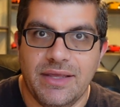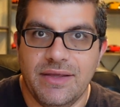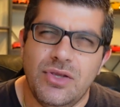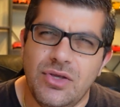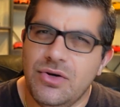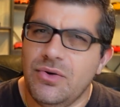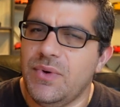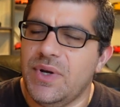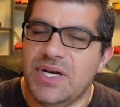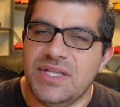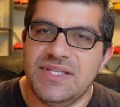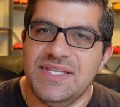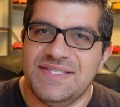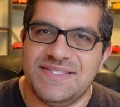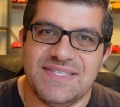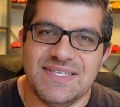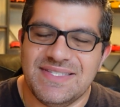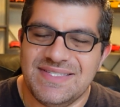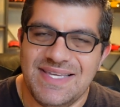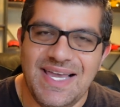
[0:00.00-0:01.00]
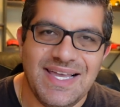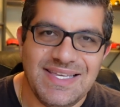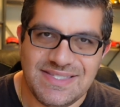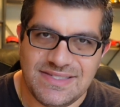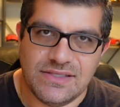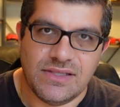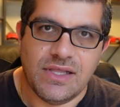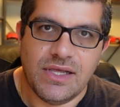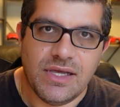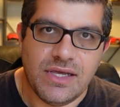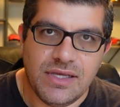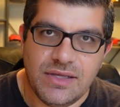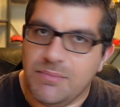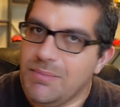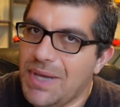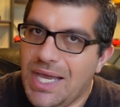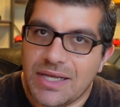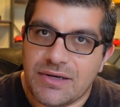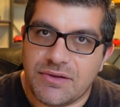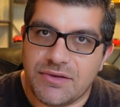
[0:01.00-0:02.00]
You don't want to list a Tesla
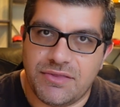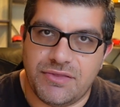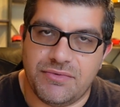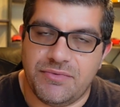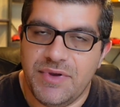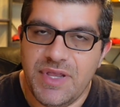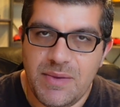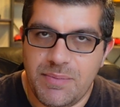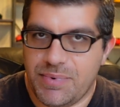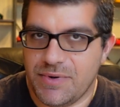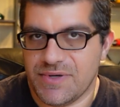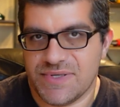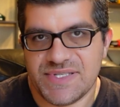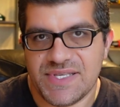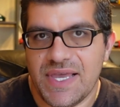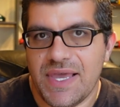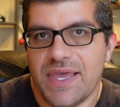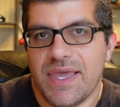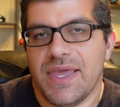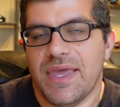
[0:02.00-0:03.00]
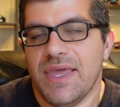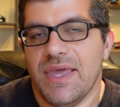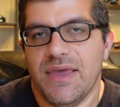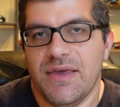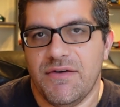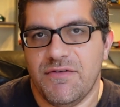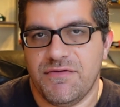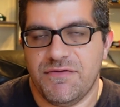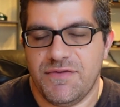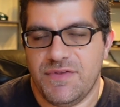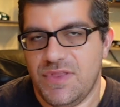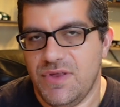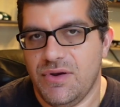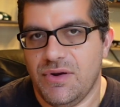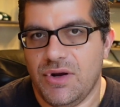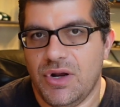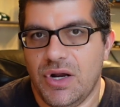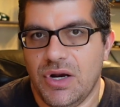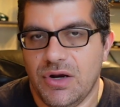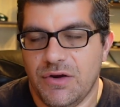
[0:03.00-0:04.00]
Model 3 per se if there
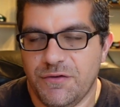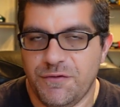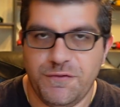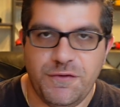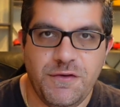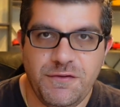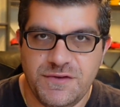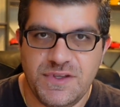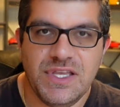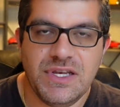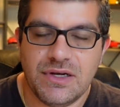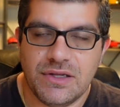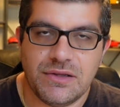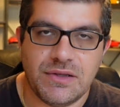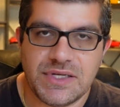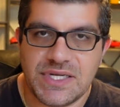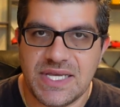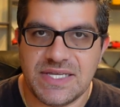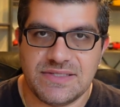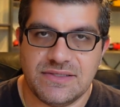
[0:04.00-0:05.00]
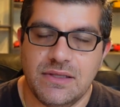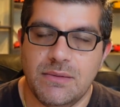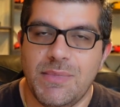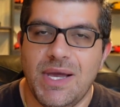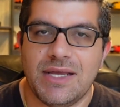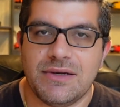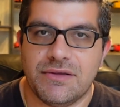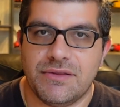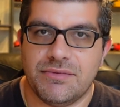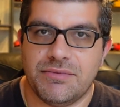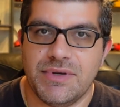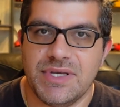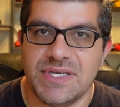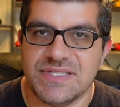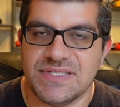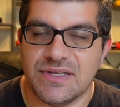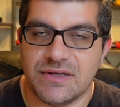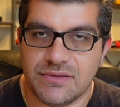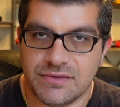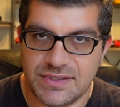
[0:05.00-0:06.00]
are 15 other Tesla Model 3s
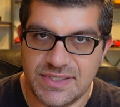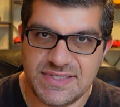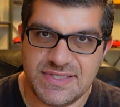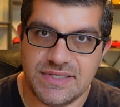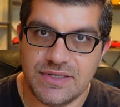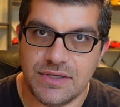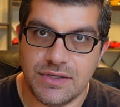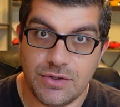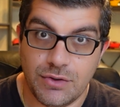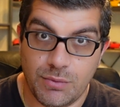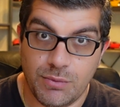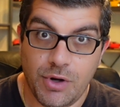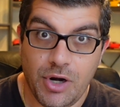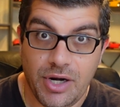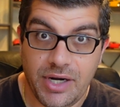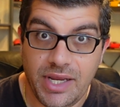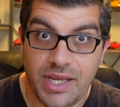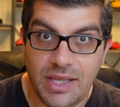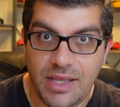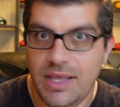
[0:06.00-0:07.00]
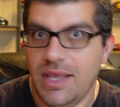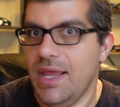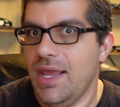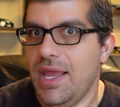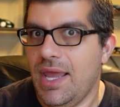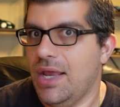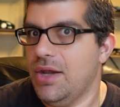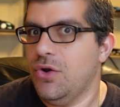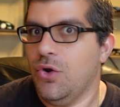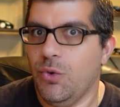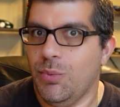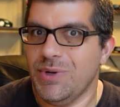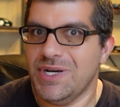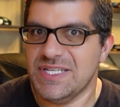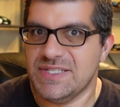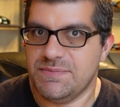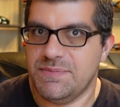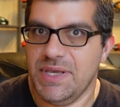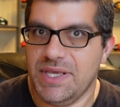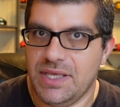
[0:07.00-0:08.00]
that are listed in your market and
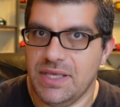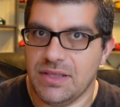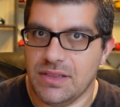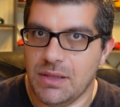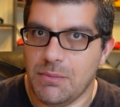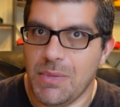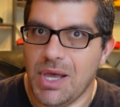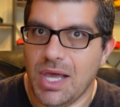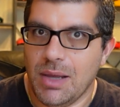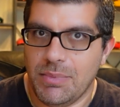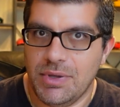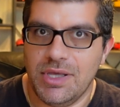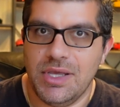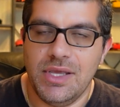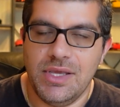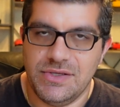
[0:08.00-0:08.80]
nobody's picking them up.